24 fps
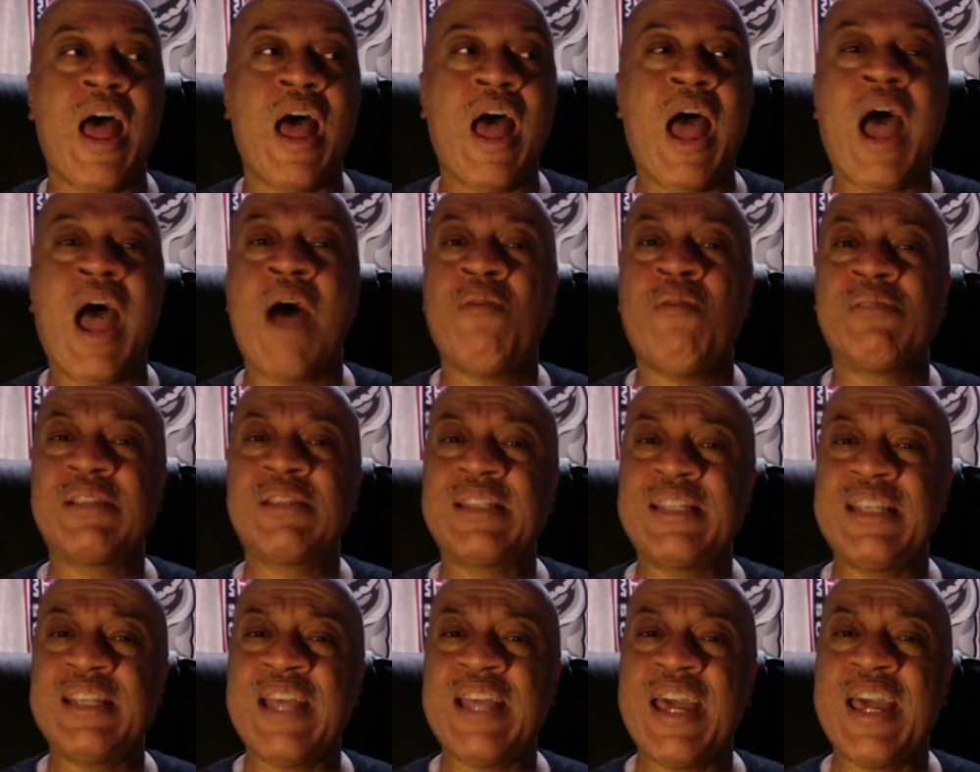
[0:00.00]
I'll
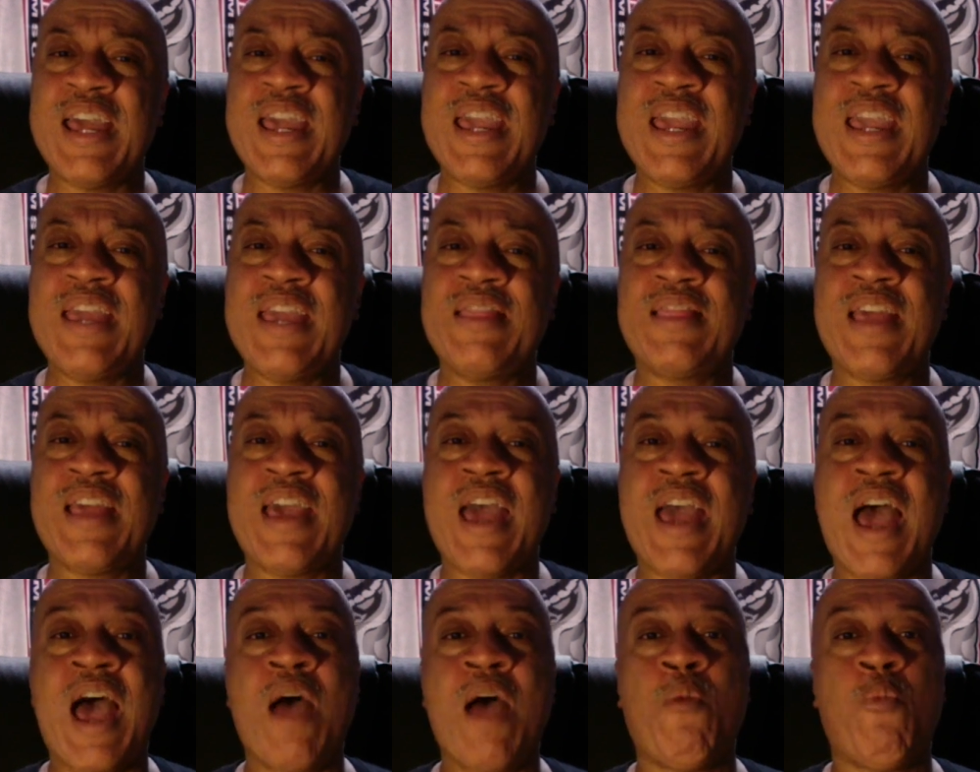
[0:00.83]
say that
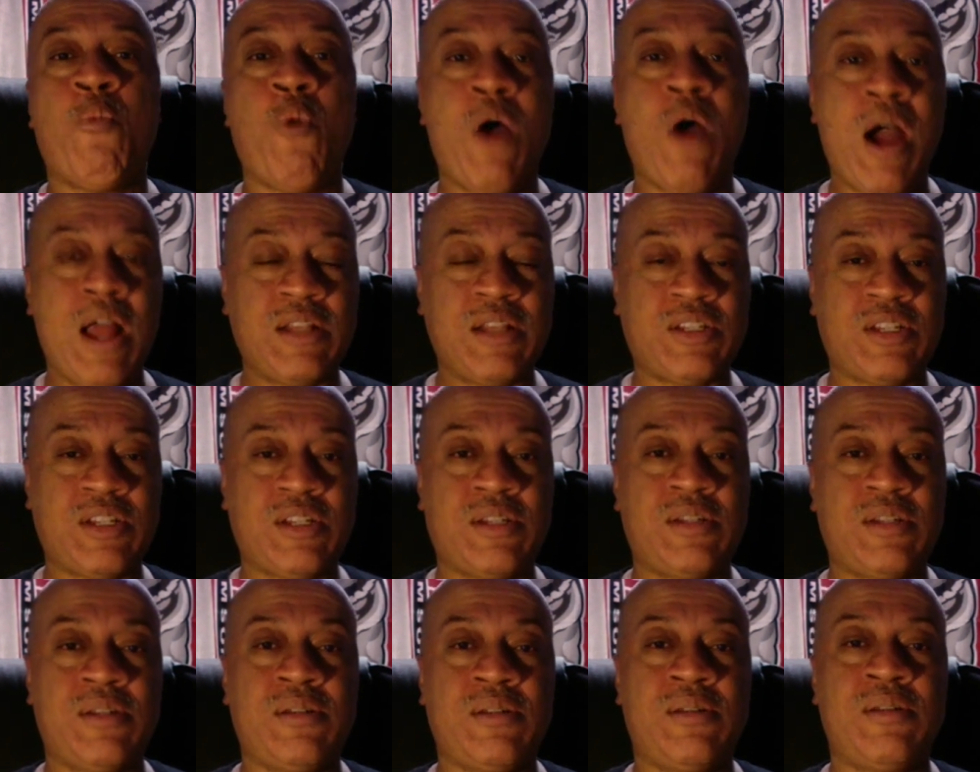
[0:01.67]
I watched
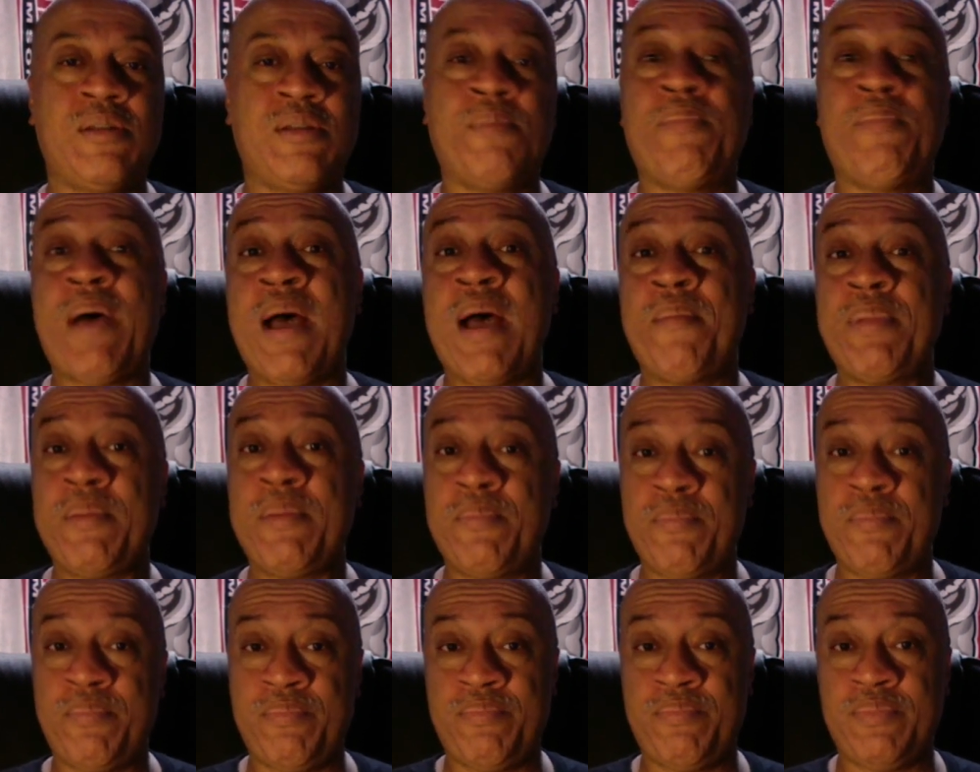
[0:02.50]
the Bobby
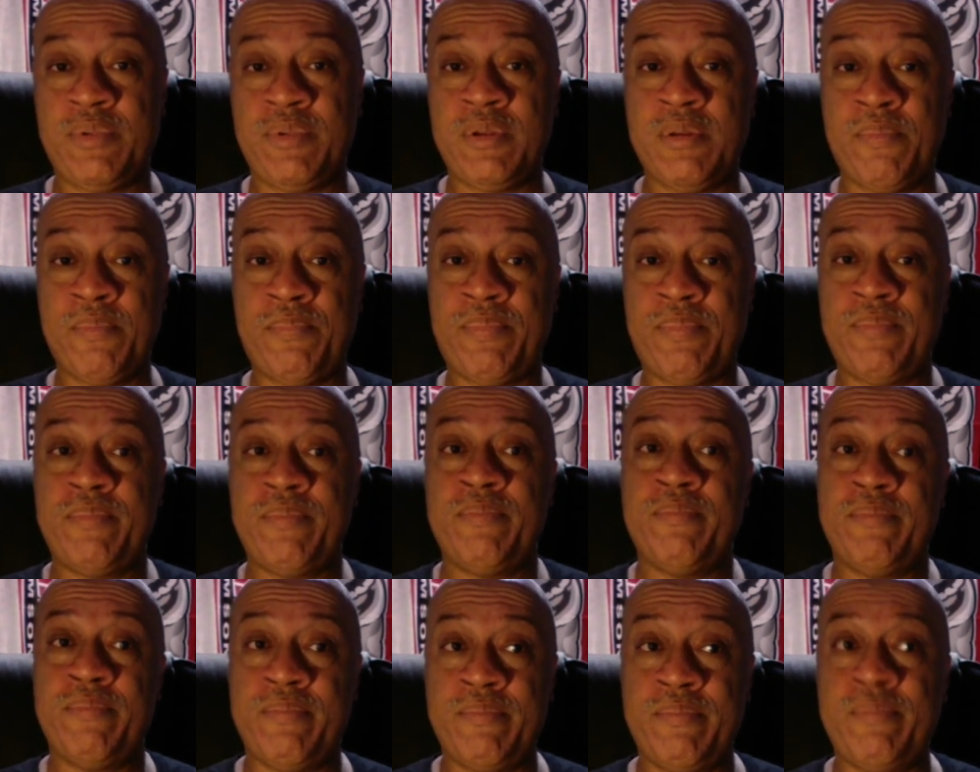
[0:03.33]
the
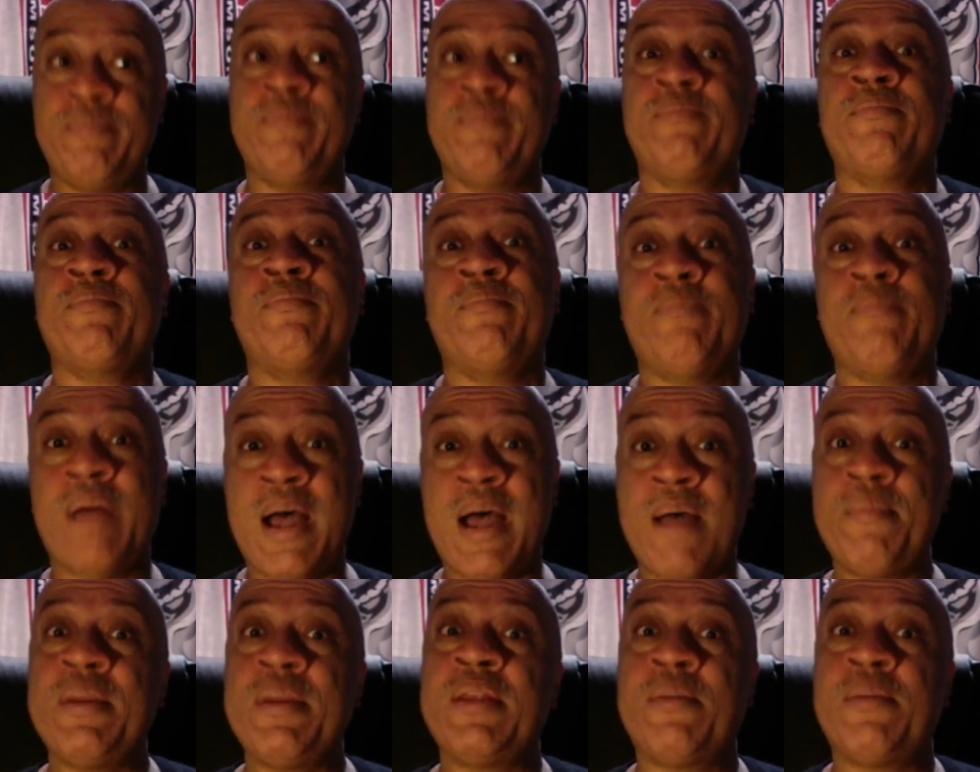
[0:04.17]

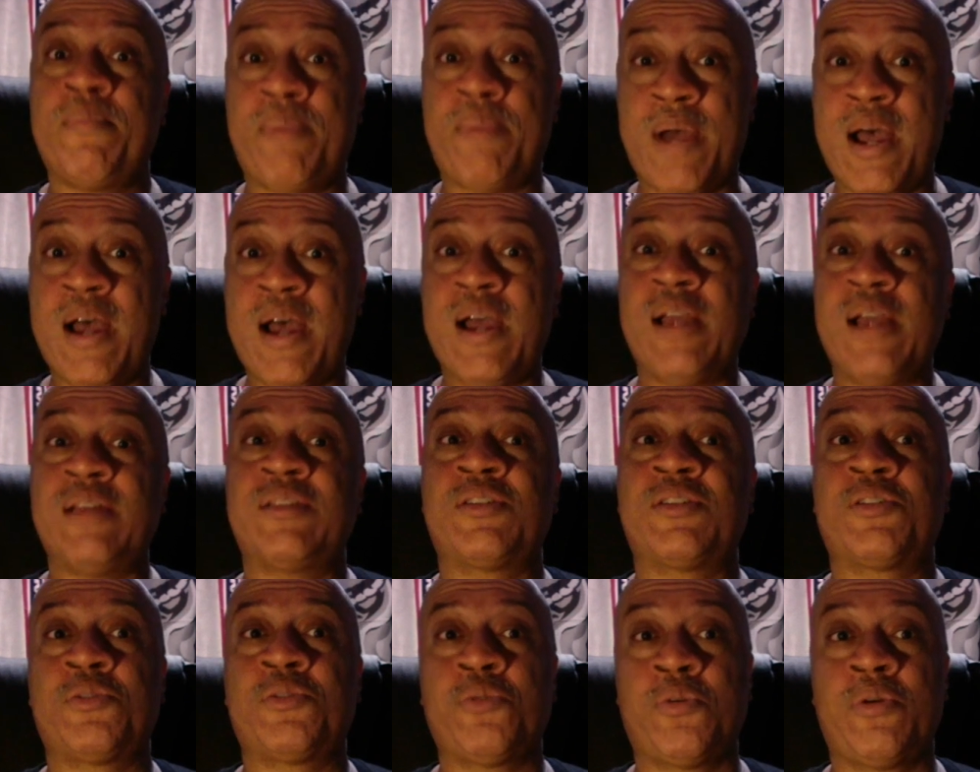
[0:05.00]
Bobby DeBarge
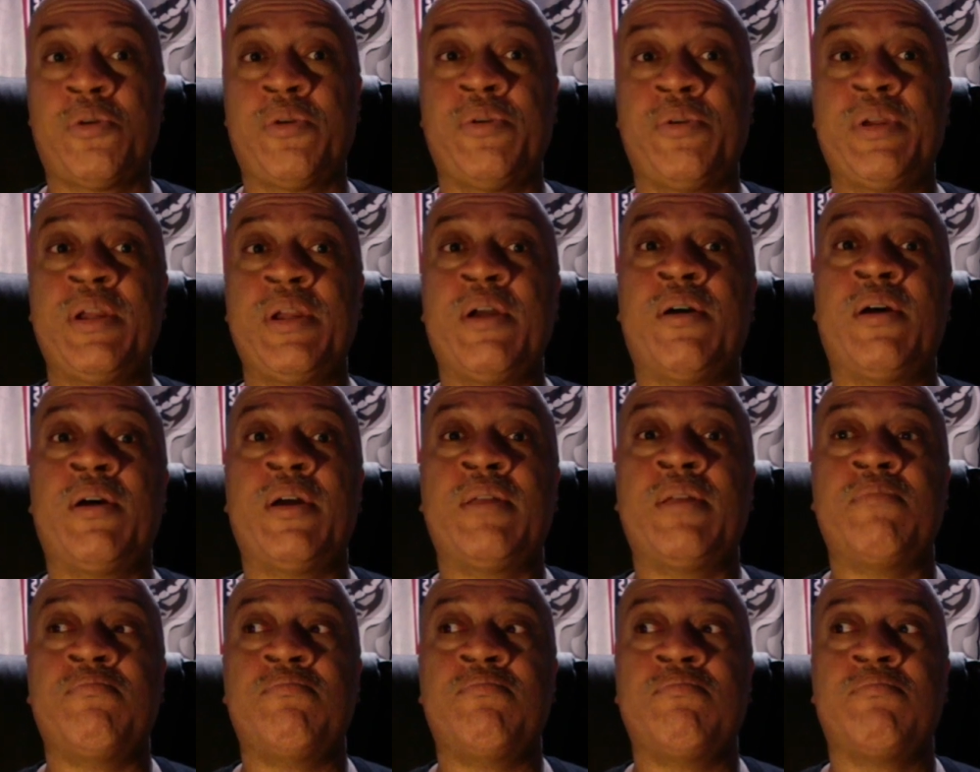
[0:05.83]
story
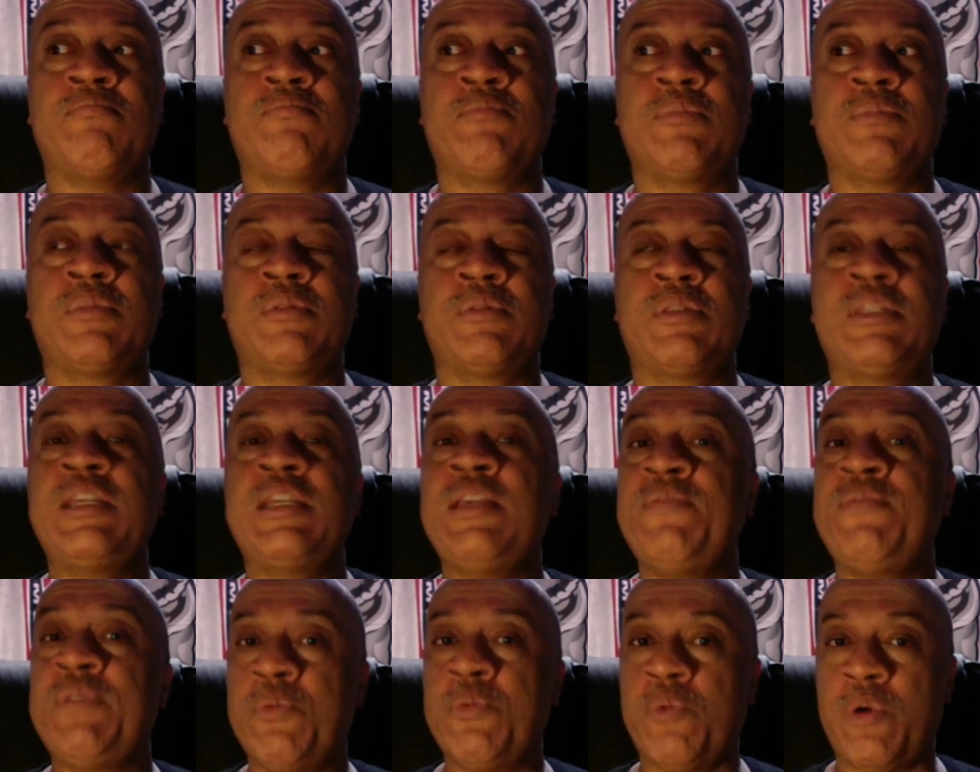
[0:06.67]
on
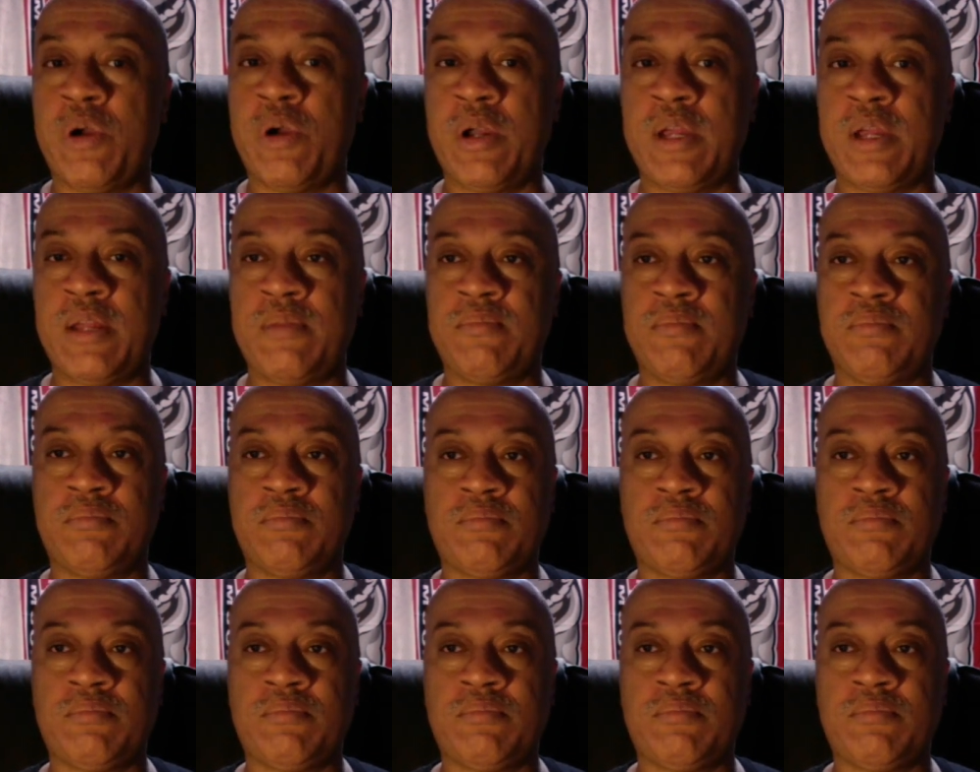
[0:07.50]
TV One,